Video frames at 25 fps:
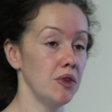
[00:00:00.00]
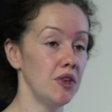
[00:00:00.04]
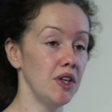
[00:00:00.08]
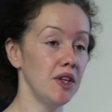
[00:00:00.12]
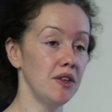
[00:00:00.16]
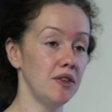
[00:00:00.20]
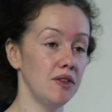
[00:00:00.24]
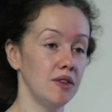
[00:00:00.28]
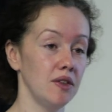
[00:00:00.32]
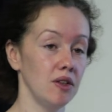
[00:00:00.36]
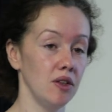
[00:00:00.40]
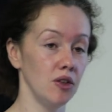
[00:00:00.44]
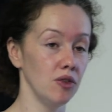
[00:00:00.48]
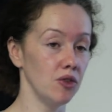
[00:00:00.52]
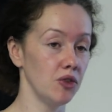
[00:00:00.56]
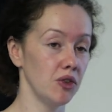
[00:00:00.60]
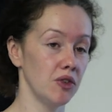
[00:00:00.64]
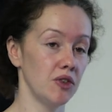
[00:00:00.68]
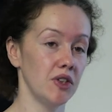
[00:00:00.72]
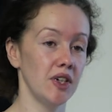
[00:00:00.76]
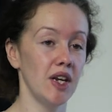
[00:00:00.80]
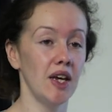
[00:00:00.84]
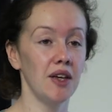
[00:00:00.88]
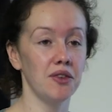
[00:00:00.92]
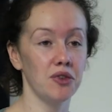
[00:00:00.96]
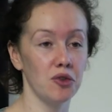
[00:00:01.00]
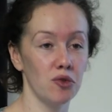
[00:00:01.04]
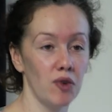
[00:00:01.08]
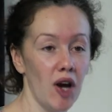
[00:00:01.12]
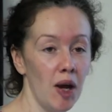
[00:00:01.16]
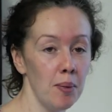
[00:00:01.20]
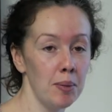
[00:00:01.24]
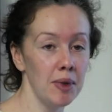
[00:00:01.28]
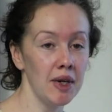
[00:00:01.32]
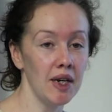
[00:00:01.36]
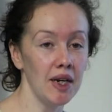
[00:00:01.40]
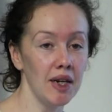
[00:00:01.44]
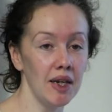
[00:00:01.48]
with this, you've senesced
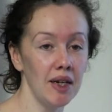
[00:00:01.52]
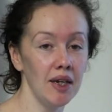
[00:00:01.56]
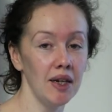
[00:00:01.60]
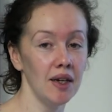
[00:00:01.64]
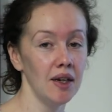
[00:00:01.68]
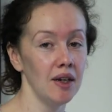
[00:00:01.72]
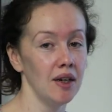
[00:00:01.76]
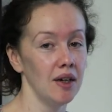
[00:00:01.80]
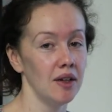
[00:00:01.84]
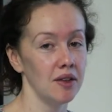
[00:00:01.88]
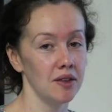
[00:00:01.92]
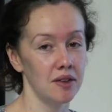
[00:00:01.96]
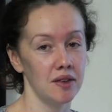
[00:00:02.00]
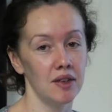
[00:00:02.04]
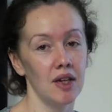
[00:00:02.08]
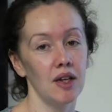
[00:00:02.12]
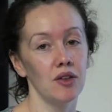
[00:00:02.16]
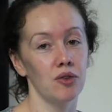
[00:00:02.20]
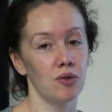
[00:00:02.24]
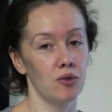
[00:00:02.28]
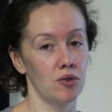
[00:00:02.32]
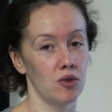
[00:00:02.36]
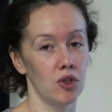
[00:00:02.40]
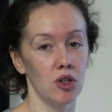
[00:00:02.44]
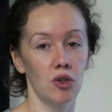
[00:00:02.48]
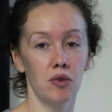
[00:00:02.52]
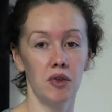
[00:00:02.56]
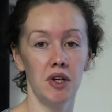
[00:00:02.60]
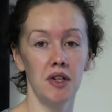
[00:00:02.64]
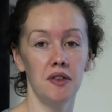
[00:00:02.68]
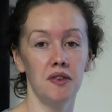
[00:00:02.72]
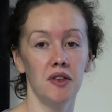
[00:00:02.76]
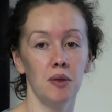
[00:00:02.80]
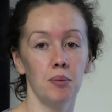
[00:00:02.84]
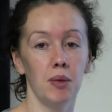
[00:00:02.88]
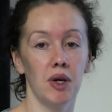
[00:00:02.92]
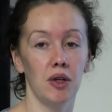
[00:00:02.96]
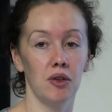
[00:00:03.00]
rapidly, so that's
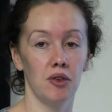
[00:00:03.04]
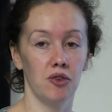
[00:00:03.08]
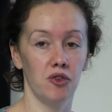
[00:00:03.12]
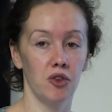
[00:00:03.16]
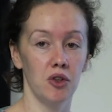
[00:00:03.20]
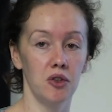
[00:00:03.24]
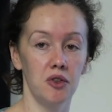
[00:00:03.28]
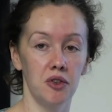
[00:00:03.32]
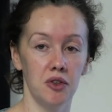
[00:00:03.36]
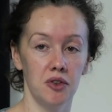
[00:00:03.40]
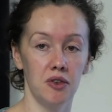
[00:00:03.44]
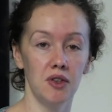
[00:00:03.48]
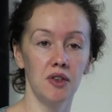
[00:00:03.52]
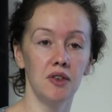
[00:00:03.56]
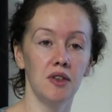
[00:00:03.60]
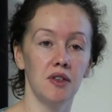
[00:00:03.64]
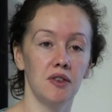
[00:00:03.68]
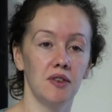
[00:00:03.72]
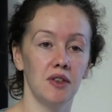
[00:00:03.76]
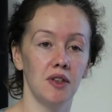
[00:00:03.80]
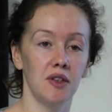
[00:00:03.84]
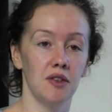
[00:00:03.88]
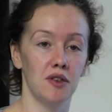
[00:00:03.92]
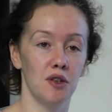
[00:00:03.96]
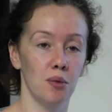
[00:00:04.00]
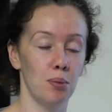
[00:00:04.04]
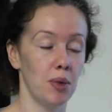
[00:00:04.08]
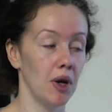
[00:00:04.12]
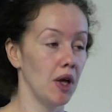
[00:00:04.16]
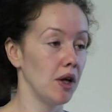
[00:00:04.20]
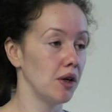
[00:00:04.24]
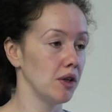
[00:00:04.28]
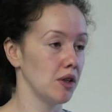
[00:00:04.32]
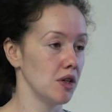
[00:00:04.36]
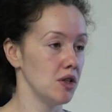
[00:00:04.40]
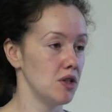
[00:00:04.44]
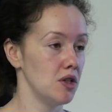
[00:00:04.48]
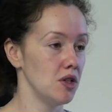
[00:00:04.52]
decreased the amount of photosynthesis the
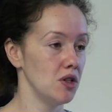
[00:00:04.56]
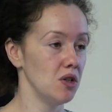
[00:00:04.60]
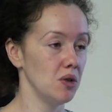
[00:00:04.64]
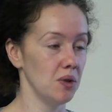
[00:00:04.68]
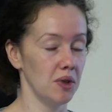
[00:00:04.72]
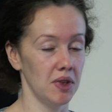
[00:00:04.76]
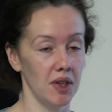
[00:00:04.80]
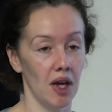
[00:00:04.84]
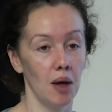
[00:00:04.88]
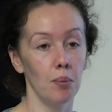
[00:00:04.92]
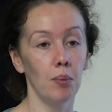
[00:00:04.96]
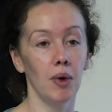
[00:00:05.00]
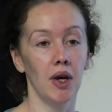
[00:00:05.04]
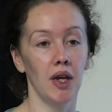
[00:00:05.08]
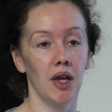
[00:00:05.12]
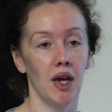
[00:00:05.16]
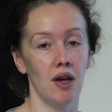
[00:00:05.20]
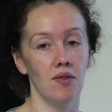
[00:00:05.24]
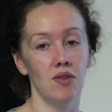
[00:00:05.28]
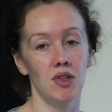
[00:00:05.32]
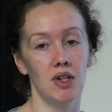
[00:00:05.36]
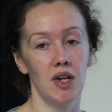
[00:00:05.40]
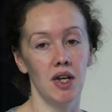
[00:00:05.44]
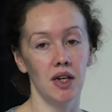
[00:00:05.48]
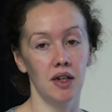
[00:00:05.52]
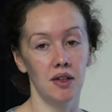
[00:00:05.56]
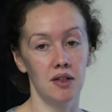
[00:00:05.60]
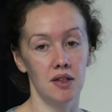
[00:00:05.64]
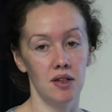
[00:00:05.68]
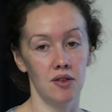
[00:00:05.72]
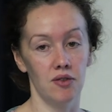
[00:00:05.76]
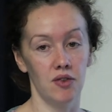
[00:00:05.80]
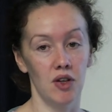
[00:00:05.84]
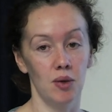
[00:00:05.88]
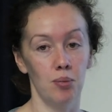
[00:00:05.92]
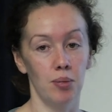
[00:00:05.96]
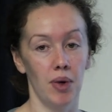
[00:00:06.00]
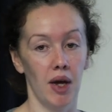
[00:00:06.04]
plant could do, and that might have a
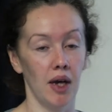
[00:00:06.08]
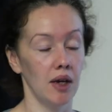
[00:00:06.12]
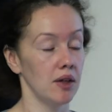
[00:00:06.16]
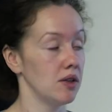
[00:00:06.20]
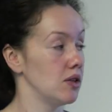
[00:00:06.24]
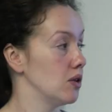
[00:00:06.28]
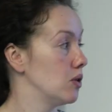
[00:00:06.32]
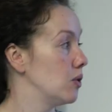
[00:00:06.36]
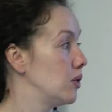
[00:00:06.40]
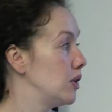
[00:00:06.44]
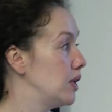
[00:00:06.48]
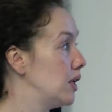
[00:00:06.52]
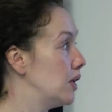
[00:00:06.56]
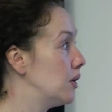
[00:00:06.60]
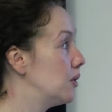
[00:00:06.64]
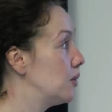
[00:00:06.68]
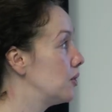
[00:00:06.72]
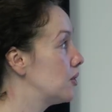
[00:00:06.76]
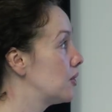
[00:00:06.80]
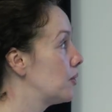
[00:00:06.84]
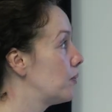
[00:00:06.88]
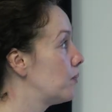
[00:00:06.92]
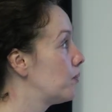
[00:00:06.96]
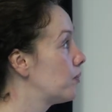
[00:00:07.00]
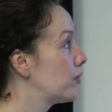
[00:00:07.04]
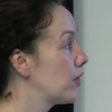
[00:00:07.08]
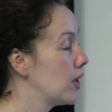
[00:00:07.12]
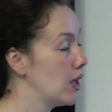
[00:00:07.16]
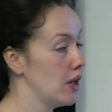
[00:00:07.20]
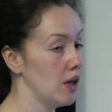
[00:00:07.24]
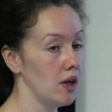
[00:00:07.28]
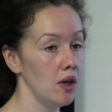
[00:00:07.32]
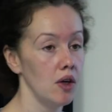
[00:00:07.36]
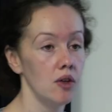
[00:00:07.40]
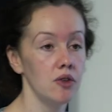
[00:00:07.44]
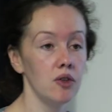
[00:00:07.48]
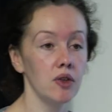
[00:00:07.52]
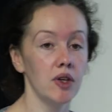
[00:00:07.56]
negative impact on yield.
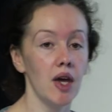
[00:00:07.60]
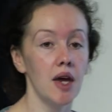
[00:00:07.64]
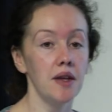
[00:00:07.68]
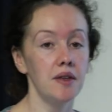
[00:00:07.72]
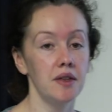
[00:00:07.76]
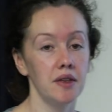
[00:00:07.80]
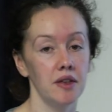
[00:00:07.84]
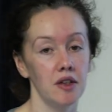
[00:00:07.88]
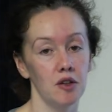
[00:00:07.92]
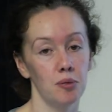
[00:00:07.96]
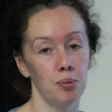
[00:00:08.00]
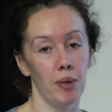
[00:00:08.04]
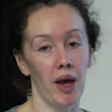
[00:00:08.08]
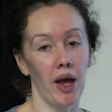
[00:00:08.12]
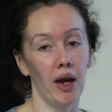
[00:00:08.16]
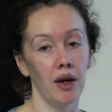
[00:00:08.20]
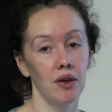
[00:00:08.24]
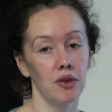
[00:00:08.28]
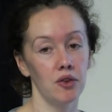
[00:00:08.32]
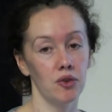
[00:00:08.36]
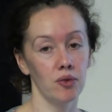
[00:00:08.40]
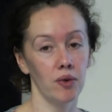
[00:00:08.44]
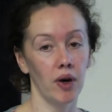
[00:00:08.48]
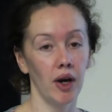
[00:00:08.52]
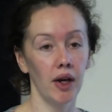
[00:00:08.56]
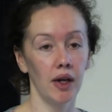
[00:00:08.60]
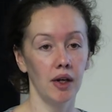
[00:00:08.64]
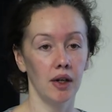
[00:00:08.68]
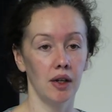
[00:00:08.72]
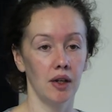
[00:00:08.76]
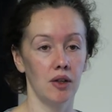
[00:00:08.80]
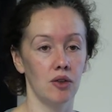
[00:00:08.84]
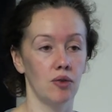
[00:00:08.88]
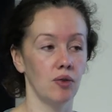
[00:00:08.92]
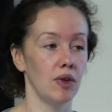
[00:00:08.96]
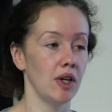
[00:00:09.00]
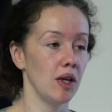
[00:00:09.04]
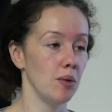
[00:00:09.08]
So getting this balance right
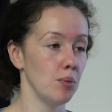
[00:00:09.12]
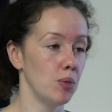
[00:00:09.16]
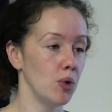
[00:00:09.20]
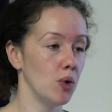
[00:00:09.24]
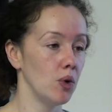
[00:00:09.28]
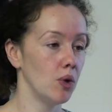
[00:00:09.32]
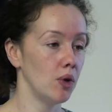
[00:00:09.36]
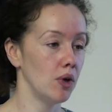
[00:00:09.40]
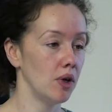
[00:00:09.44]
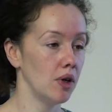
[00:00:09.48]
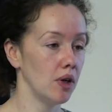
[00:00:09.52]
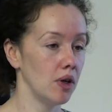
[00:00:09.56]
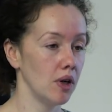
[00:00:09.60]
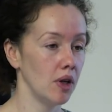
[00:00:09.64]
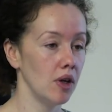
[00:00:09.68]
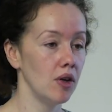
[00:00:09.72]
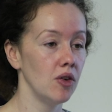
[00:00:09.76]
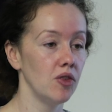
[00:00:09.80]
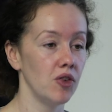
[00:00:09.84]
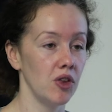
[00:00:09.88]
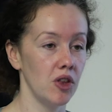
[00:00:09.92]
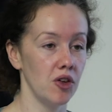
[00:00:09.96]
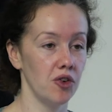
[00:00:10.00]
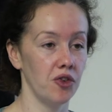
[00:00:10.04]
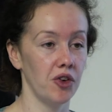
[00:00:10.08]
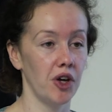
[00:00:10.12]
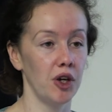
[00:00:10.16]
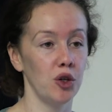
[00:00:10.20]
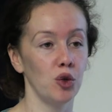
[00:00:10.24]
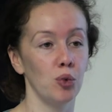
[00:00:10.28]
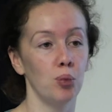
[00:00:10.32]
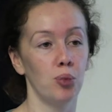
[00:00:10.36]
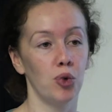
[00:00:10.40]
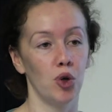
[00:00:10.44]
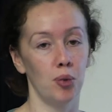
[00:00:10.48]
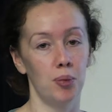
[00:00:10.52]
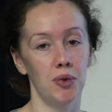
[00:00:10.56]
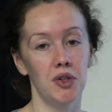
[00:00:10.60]
is really important for the
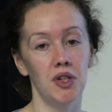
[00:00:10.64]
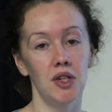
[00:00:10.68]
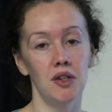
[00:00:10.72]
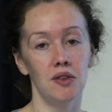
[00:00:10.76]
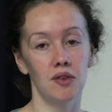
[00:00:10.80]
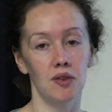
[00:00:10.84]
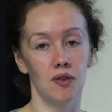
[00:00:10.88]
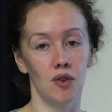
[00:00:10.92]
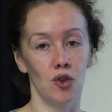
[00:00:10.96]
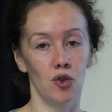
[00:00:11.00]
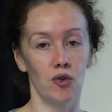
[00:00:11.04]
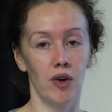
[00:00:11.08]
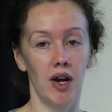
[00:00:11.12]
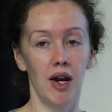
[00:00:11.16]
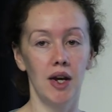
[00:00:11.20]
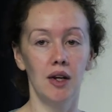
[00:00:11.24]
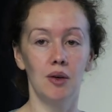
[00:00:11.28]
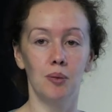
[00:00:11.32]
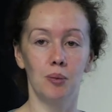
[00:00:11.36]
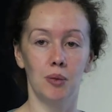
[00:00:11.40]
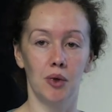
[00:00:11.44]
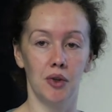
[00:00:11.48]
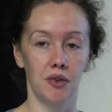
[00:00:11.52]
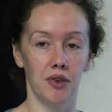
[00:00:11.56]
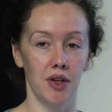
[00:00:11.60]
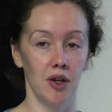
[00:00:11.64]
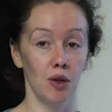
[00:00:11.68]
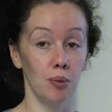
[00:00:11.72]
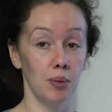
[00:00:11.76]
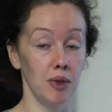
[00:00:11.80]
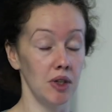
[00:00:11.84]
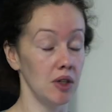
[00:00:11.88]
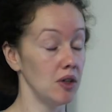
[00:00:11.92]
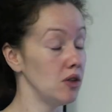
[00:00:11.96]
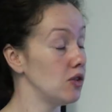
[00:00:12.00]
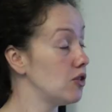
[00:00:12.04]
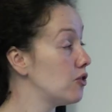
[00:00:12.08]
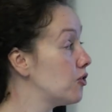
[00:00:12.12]
final properties of the grain and what they'll
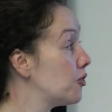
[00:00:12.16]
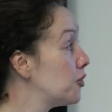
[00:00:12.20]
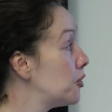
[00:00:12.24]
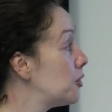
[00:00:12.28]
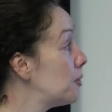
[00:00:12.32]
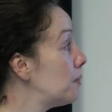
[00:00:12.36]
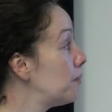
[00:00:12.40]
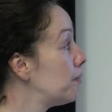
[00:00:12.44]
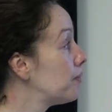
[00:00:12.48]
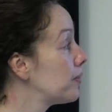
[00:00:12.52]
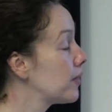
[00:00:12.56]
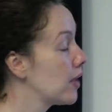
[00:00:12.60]
be used for.